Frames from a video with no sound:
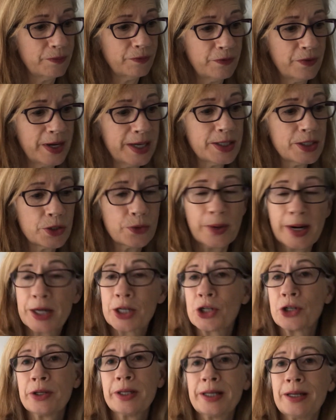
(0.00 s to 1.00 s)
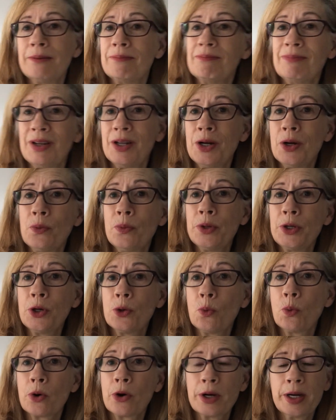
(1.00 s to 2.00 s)
face directionally, when you're
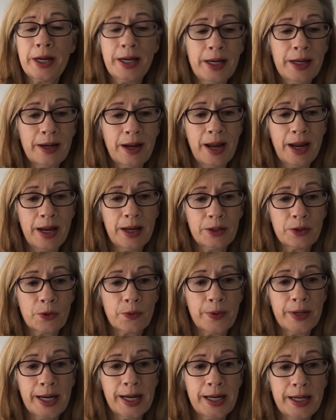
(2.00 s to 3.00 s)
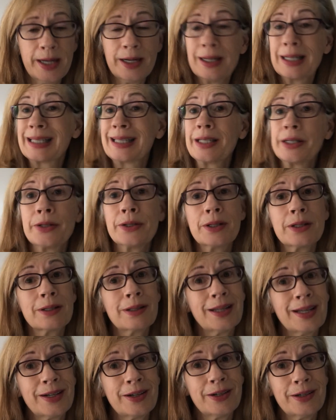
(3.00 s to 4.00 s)
working and creating, clear the
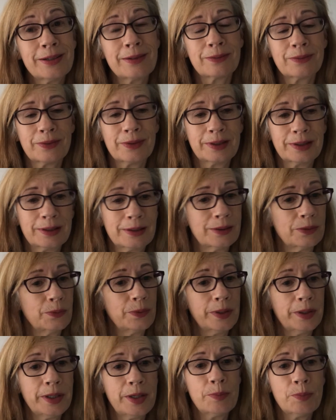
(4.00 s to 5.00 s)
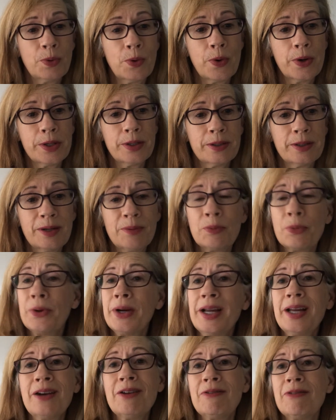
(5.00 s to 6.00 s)
clutter, really important, and
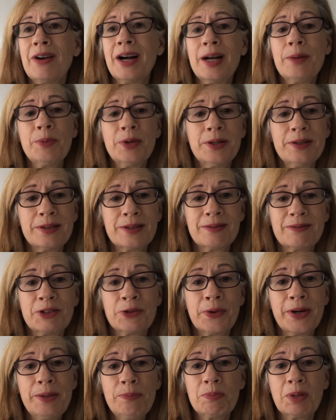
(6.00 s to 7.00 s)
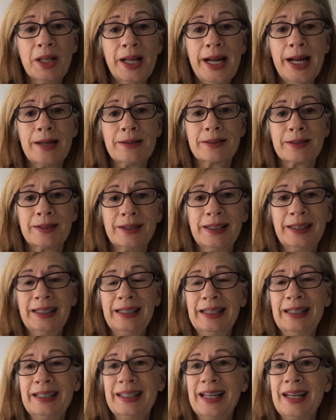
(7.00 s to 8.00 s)
bring in a vibrant green plant
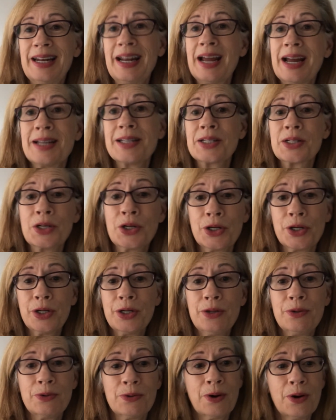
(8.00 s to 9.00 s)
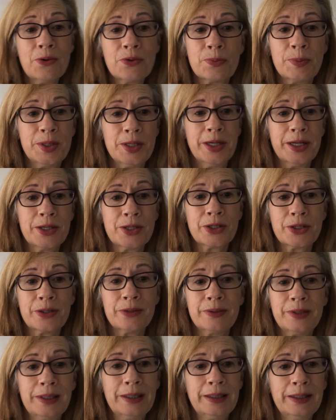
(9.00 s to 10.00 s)
that has good growth potential.